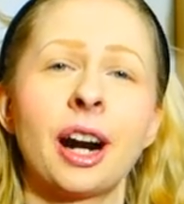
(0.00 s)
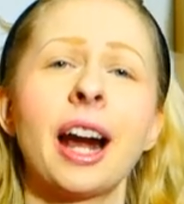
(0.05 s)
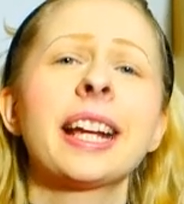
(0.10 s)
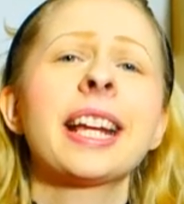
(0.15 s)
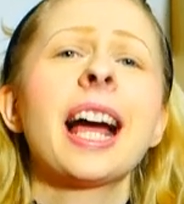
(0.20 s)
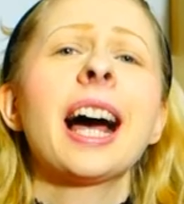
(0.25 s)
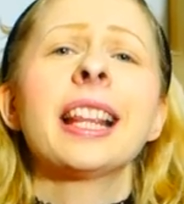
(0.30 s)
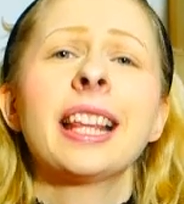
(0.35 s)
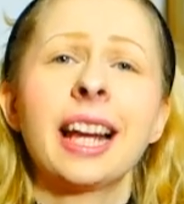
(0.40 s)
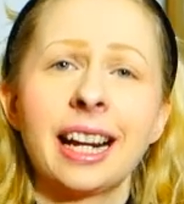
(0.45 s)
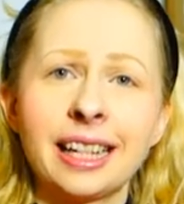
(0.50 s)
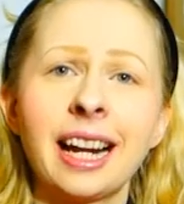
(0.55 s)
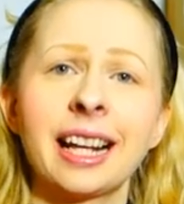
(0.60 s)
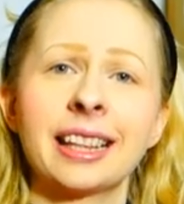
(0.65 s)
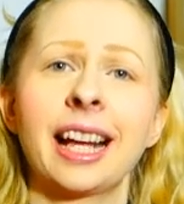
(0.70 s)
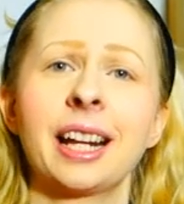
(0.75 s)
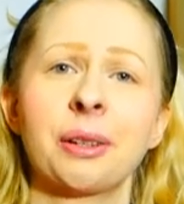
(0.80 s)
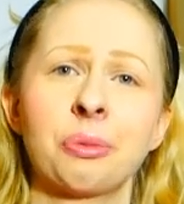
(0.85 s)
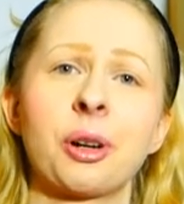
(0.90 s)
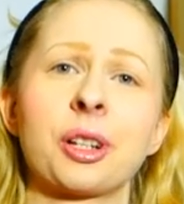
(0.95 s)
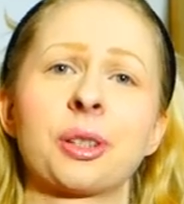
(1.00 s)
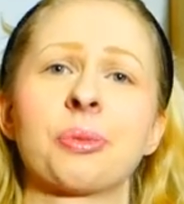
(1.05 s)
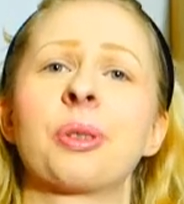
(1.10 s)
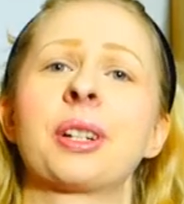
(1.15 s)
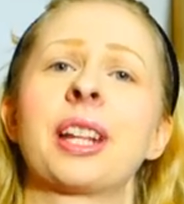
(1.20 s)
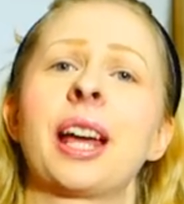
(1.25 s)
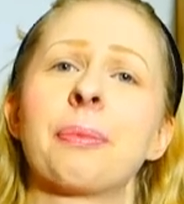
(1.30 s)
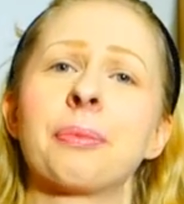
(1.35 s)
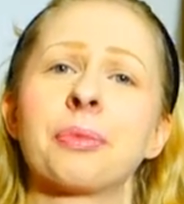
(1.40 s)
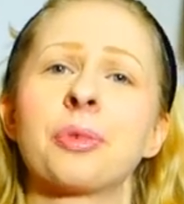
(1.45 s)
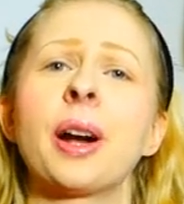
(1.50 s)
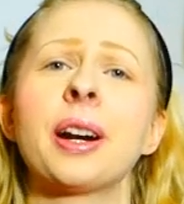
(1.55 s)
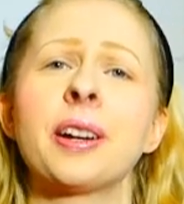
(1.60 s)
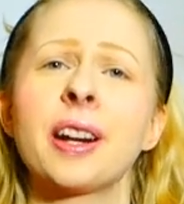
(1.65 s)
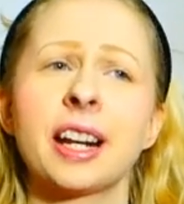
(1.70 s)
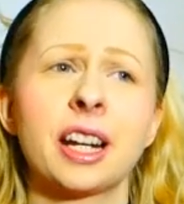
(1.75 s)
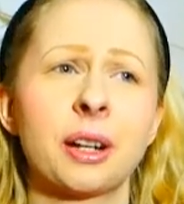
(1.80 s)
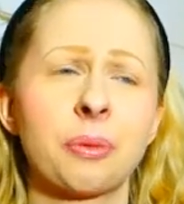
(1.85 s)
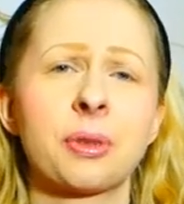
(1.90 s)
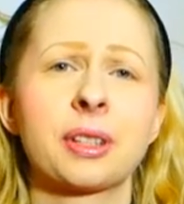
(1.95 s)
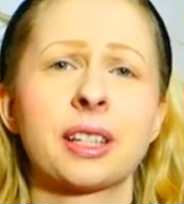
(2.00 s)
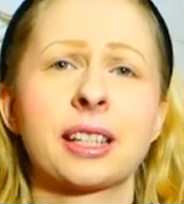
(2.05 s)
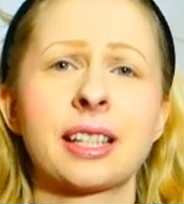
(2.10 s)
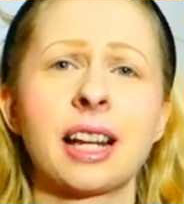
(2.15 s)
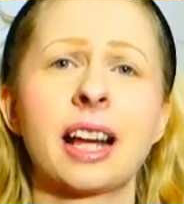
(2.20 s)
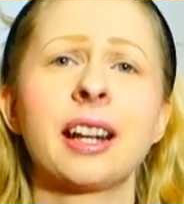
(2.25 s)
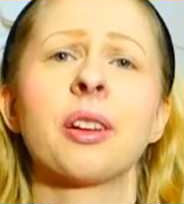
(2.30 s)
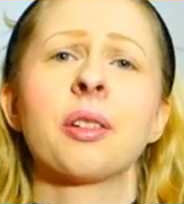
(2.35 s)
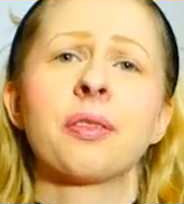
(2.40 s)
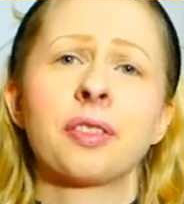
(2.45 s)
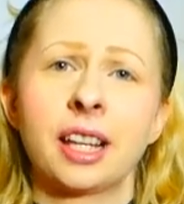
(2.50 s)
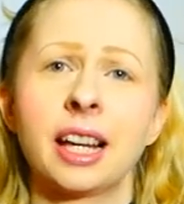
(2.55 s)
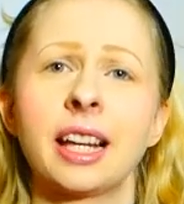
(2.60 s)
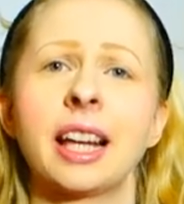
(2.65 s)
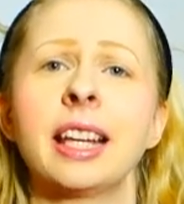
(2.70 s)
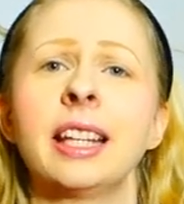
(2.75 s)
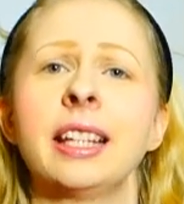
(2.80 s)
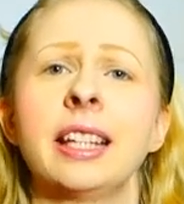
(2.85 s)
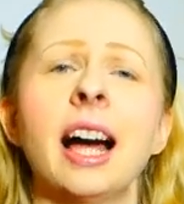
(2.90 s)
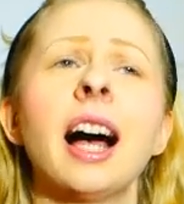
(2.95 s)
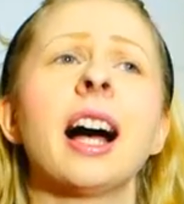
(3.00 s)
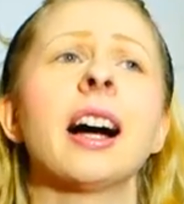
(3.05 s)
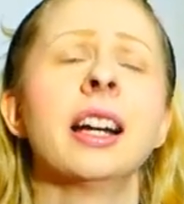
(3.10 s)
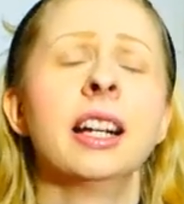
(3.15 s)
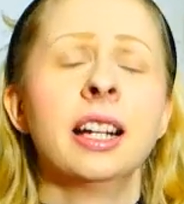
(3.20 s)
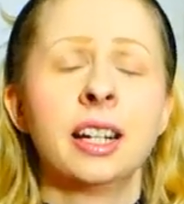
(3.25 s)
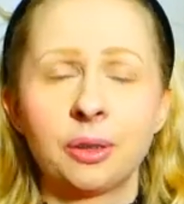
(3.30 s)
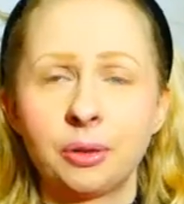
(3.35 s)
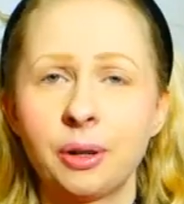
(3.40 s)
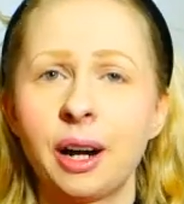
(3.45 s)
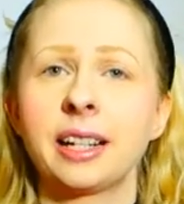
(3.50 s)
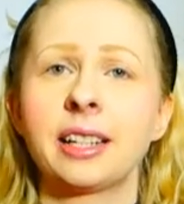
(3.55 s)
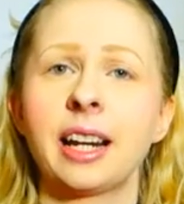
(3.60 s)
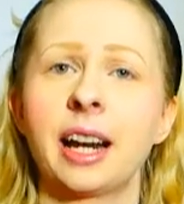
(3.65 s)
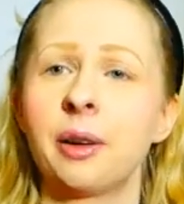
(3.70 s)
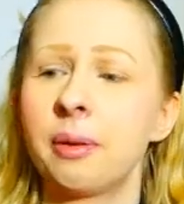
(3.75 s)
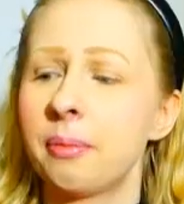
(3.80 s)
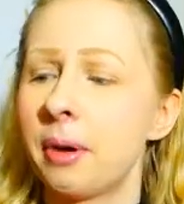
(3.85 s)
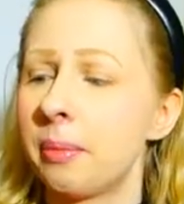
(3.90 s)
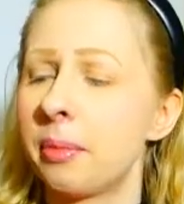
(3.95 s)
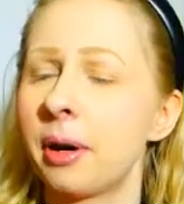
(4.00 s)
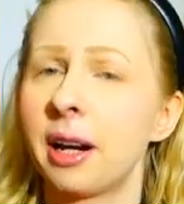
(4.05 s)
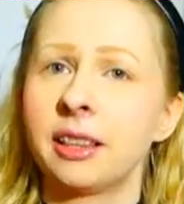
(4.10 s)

Oh yeah, yeah, yeah, that was what happened, right? Like, it was the sign off. Yeah, yeah, yeah, right, I remember.